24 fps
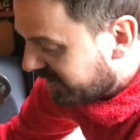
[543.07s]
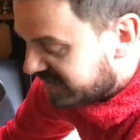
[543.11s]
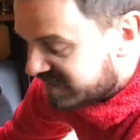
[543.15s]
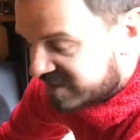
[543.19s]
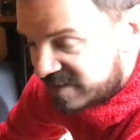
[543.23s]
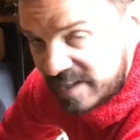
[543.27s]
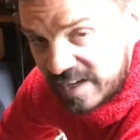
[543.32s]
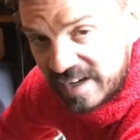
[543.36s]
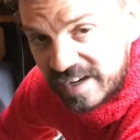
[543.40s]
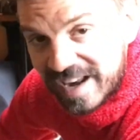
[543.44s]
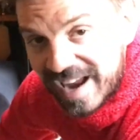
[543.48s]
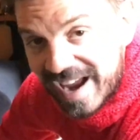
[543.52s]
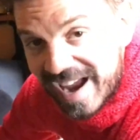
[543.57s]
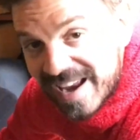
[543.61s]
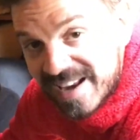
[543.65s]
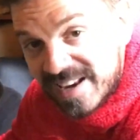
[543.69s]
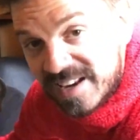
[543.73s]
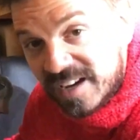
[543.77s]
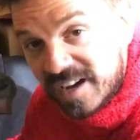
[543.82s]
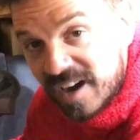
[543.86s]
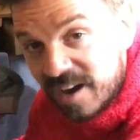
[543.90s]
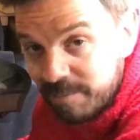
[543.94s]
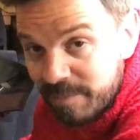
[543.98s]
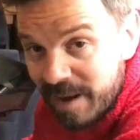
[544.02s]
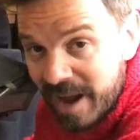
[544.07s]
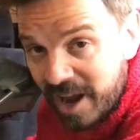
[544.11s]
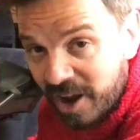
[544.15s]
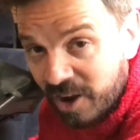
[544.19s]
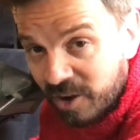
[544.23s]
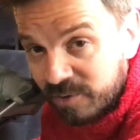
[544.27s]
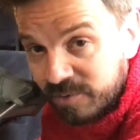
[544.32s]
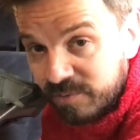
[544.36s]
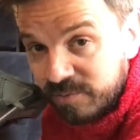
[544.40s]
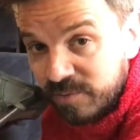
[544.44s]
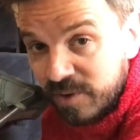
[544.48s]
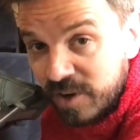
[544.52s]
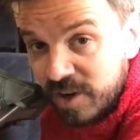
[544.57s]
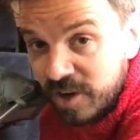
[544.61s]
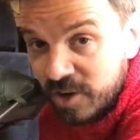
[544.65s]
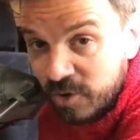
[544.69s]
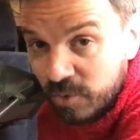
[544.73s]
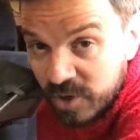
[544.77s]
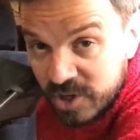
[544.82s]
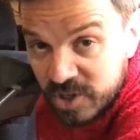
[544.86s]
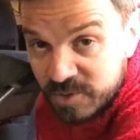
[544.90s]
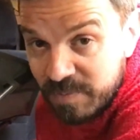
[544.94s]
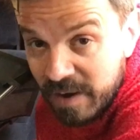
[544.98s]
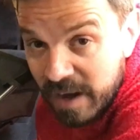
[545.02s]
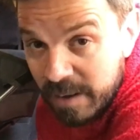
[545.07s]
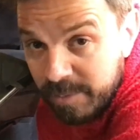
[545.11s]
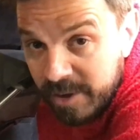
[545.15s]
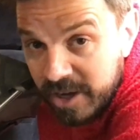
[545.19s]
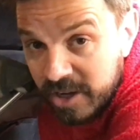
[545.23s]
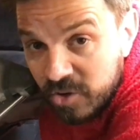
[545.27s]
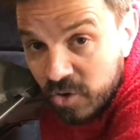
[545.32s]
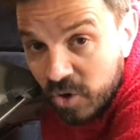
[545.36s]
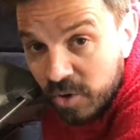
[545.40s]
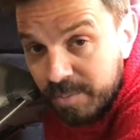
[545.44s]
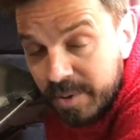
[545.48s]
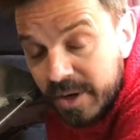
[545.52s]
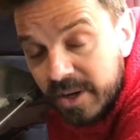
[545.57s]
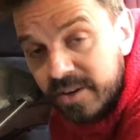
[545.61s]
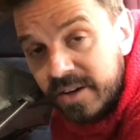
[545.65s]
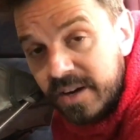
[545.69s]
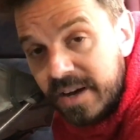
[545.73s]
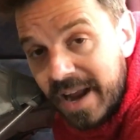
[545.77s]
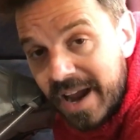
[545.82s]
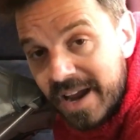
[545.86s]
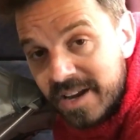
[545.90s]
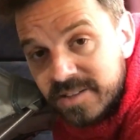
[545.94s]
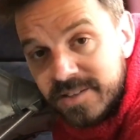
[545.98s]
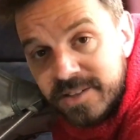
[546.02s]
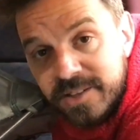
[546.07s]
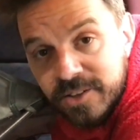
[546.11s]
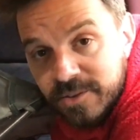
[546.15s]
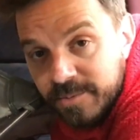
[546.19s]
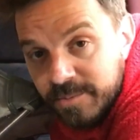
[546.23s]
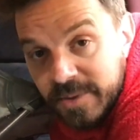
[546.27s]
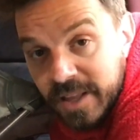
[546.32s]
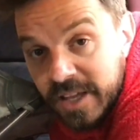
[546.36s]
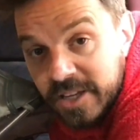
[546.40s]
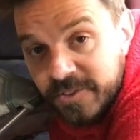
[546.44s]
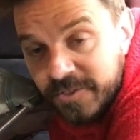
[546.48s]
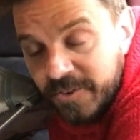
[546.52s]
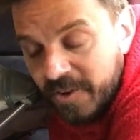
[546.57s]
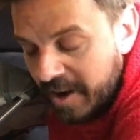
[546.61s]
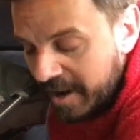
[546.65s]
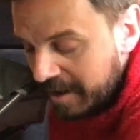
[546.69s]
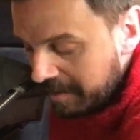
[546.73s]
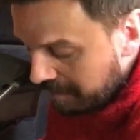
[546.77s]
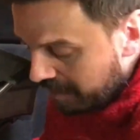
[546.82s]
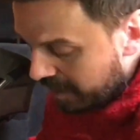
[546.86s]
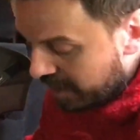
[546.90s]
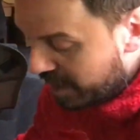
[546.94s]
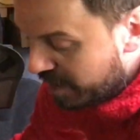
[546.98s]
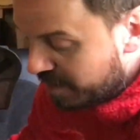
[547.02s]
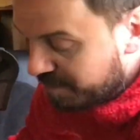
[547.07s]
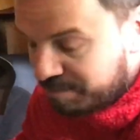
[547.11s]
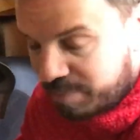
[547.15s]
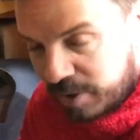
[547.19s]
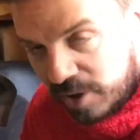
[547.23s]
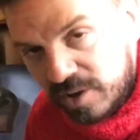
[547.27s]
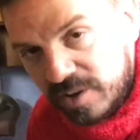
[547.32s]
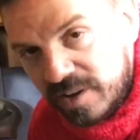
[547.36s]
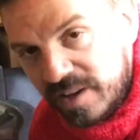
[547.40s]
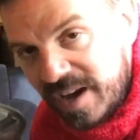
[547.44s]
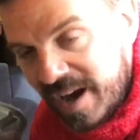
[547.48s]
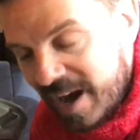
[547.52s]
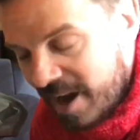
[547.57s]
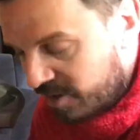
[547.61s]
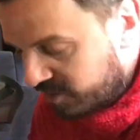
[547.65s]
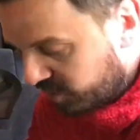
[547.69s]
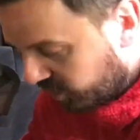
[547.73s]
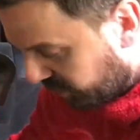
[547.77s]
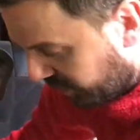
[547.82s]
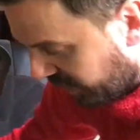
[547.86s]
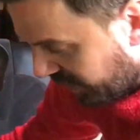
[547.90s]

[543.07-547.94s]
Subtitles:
seat had to come out, which maybe in your build it has to, that's fine. Pull it out. You're going to